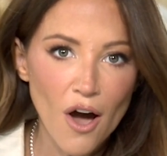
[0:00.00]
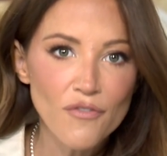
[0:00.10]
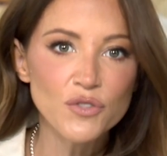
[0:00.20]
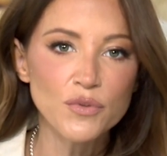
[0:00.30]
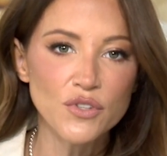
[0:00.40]
The
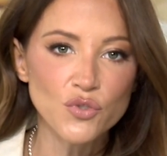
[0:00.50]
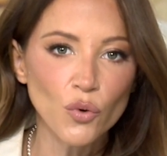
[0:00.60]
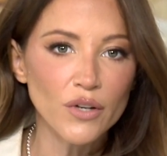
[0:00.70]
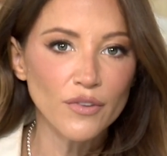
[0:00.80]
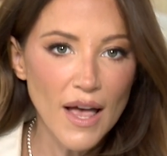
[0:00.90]
offense was the
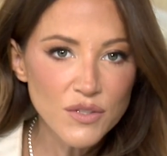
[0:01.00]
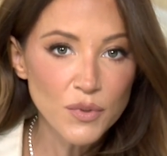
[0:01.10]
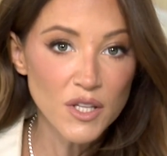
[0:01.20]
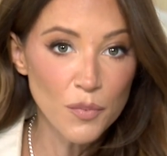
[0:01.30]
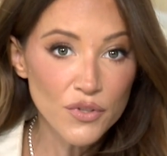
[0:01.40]
story of
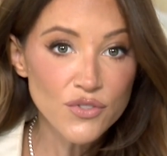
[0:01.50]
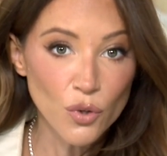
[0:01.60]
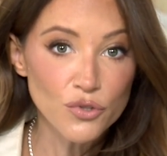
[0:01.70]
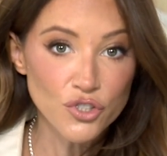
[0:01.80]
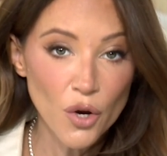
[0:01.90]
last week. The Bills
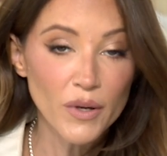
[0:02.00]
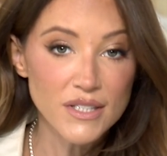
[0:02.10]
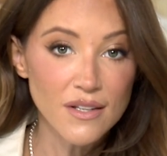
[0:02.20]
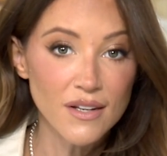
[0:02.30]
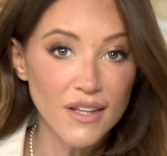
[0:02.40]
stole the show
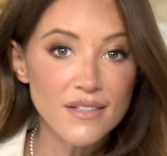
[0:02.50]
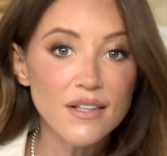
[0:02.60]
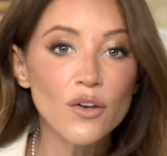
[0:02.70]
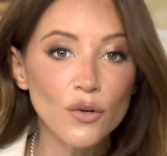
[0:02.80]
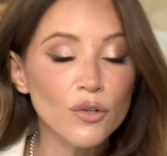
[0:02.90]
on Sunday and they
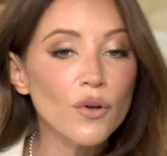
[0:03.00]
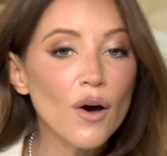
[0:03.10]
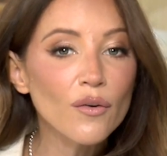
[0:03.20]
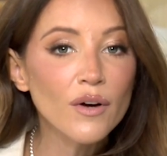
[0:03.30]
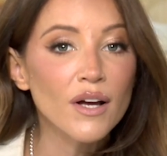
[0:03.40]
said, no, no,
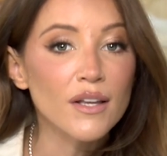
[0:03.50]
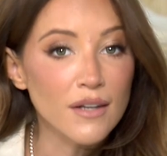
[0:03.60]
no,